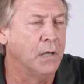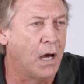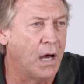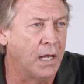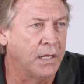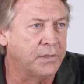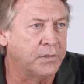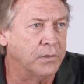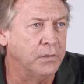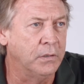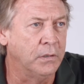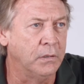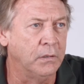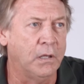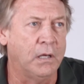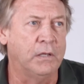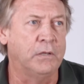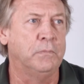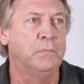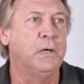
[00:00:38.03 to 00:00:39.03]
not a
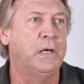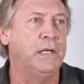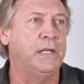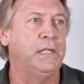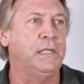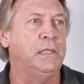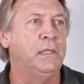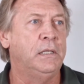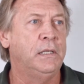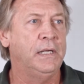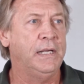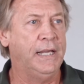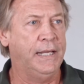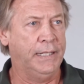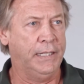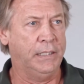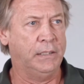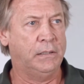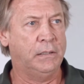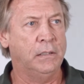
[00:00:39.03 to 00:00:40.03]
lot of money
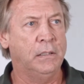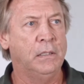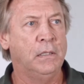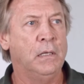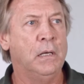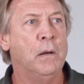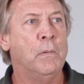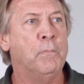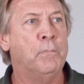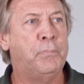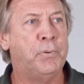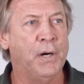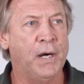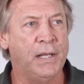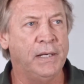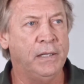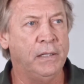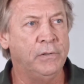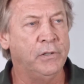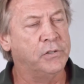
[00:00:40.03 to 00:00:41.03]
in it,
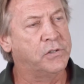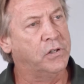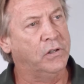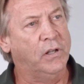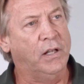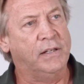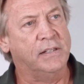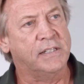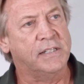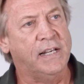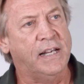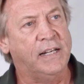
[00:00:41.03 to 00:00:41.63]
but there's a lot of